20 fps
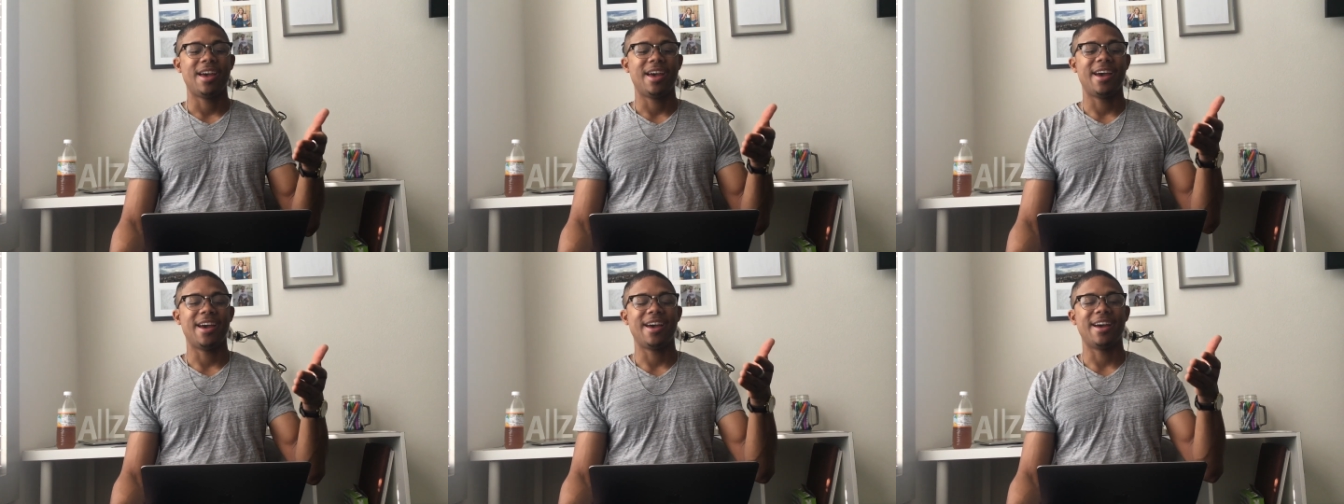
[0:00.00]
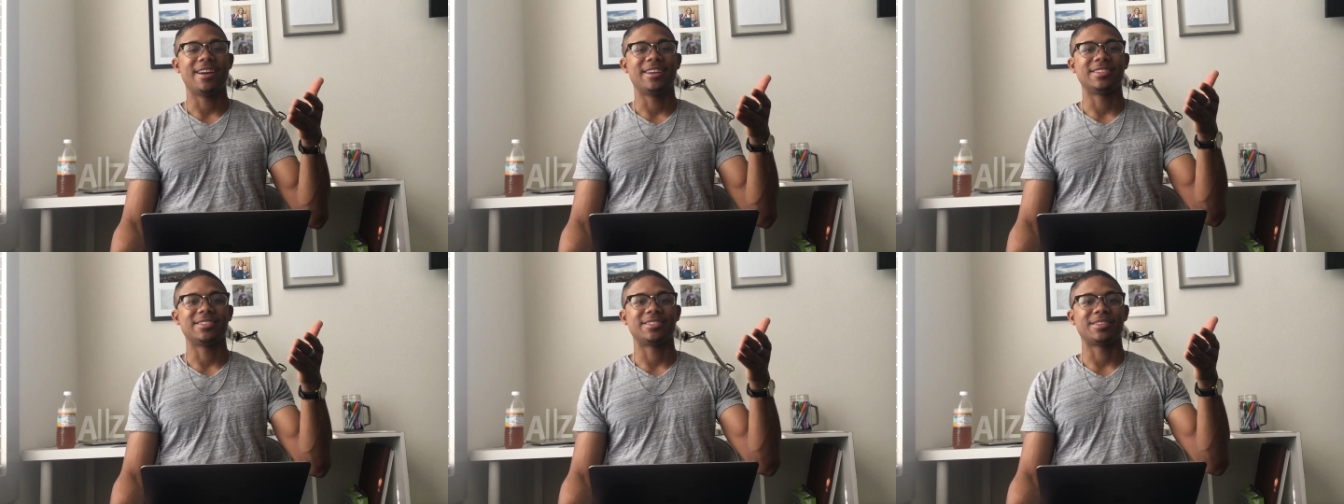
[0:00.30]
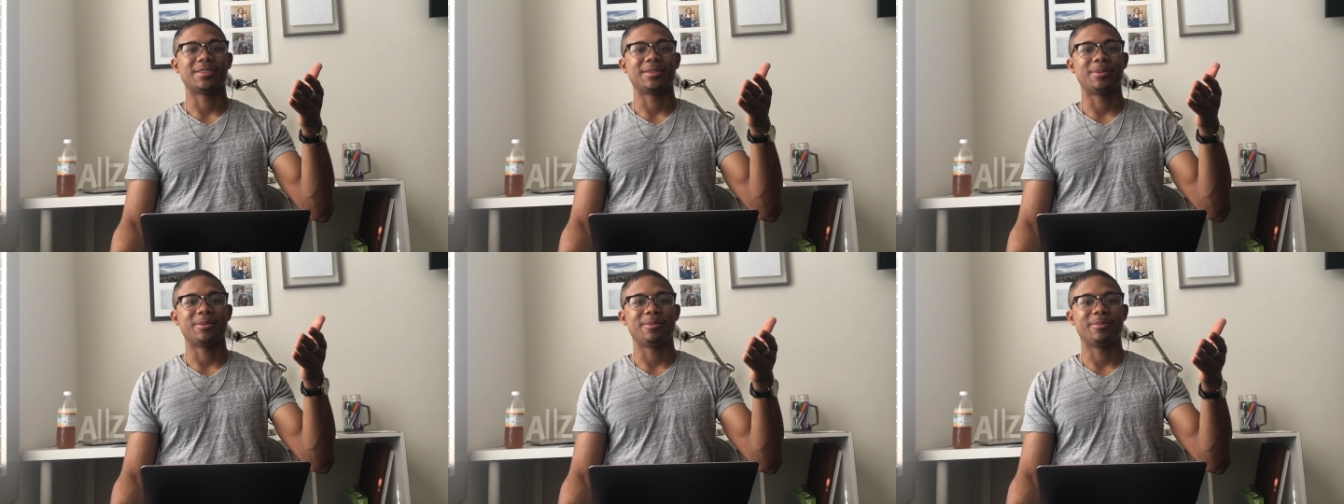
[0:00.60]
And
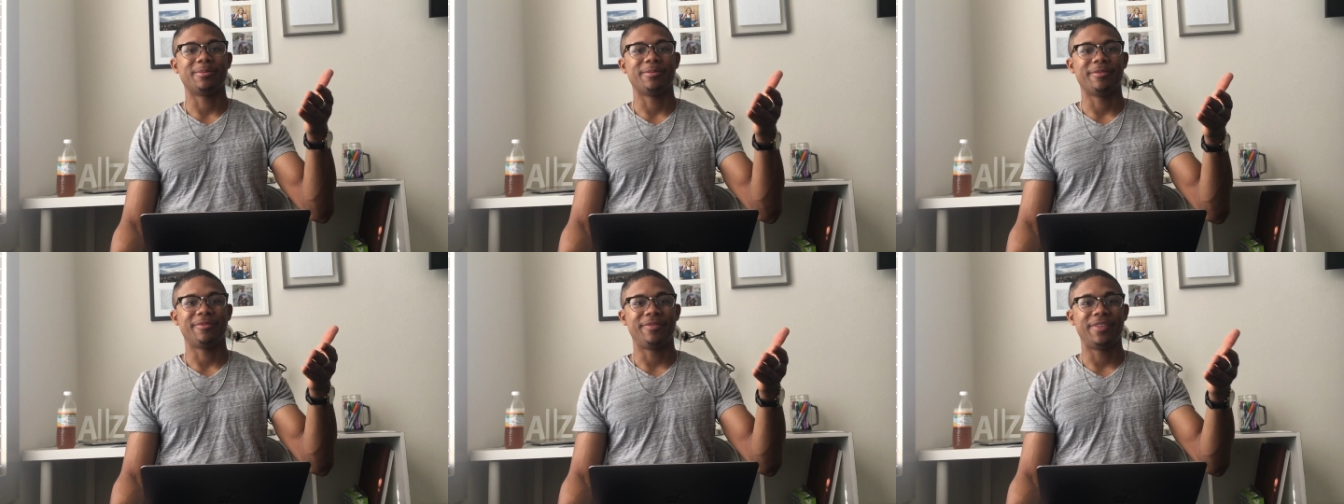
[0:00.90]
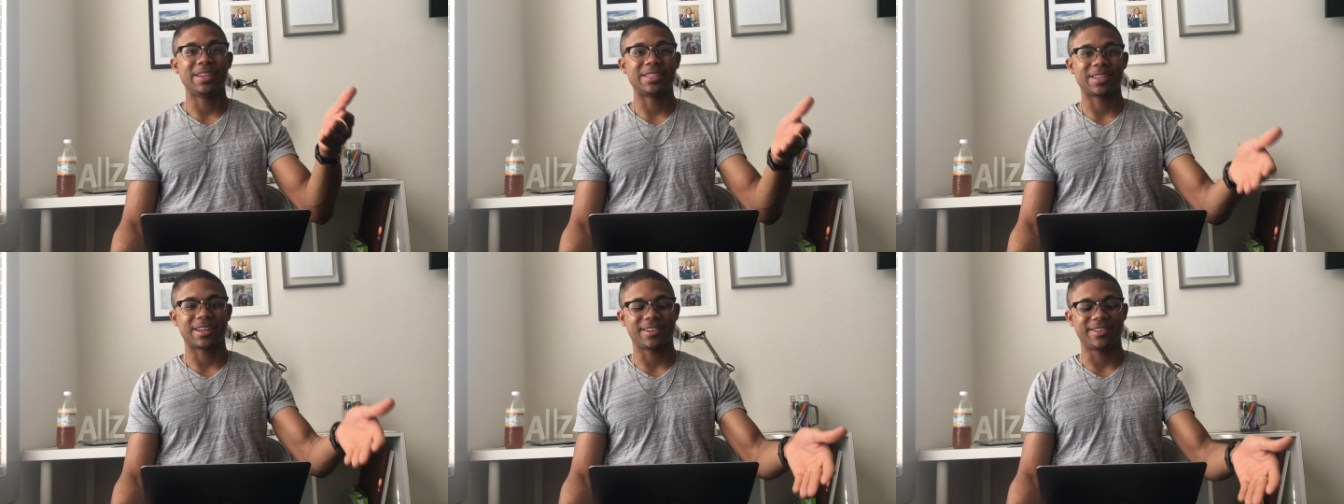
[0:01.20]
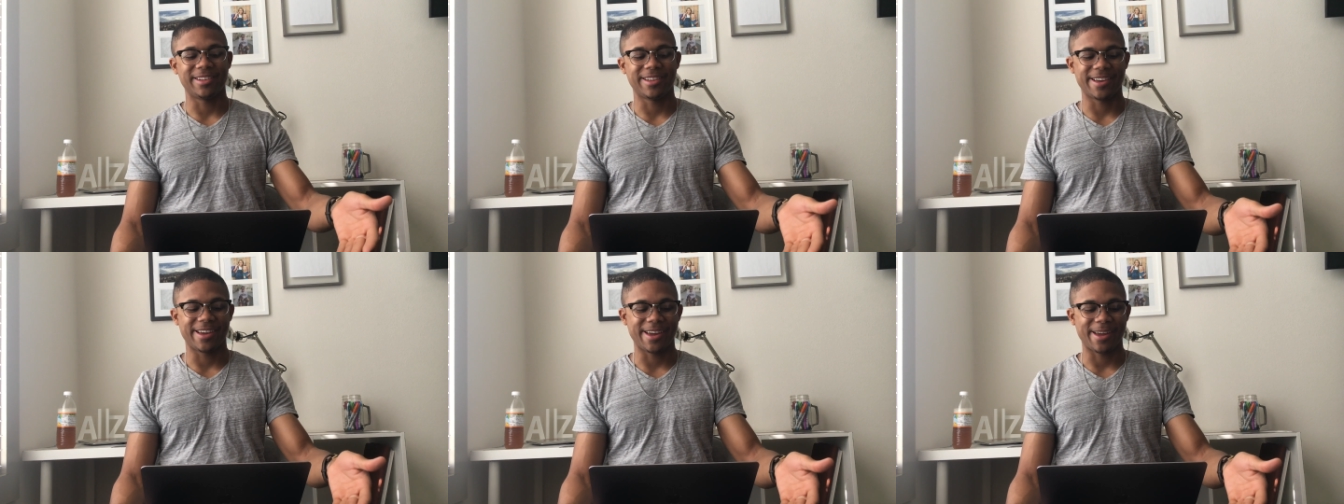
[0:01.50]

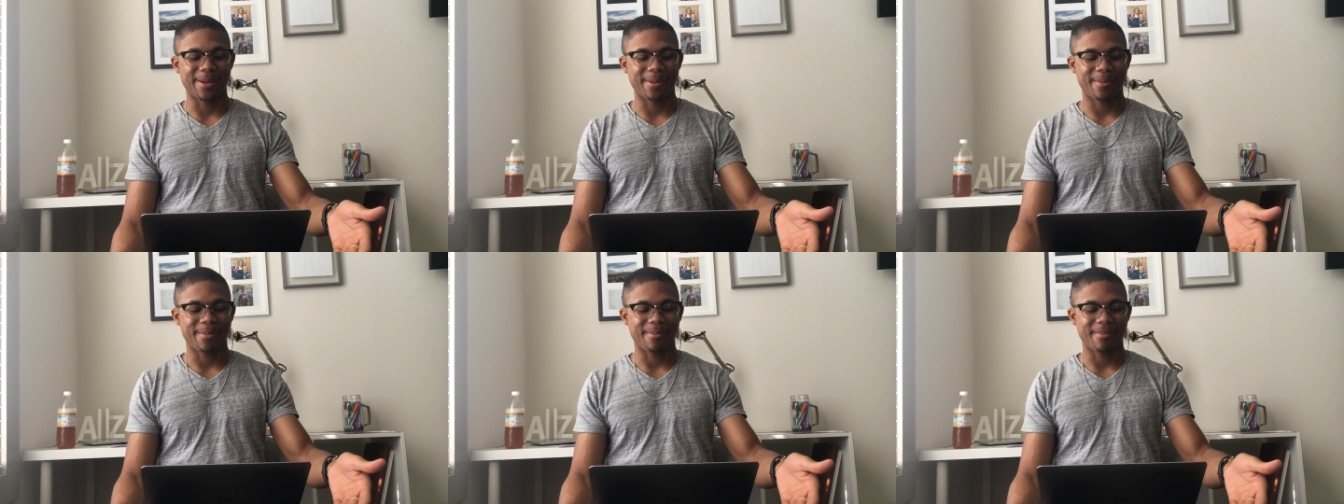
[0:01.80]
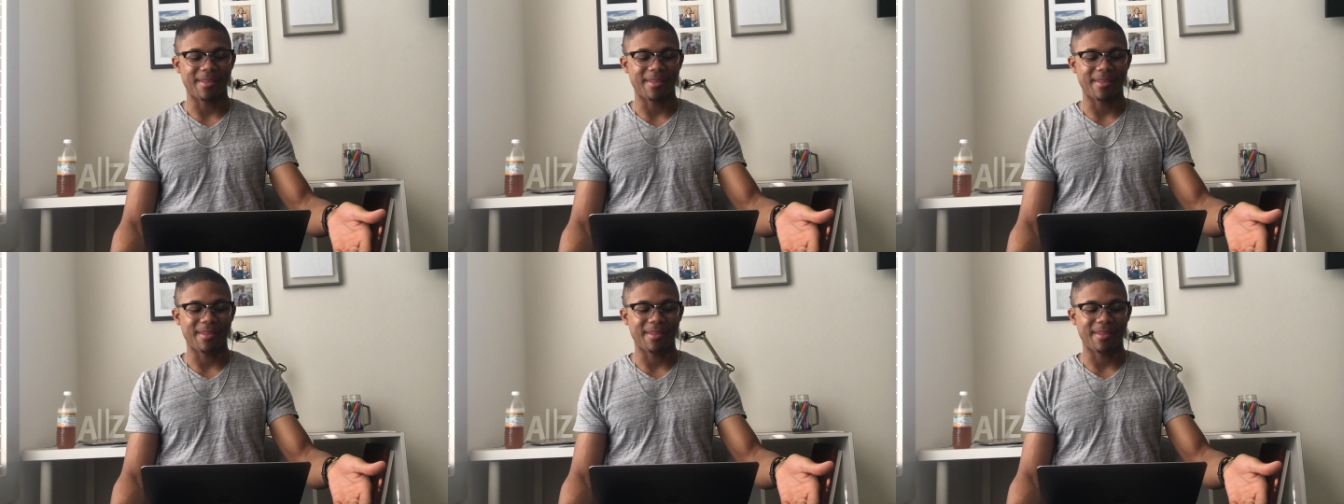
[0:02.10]
physically,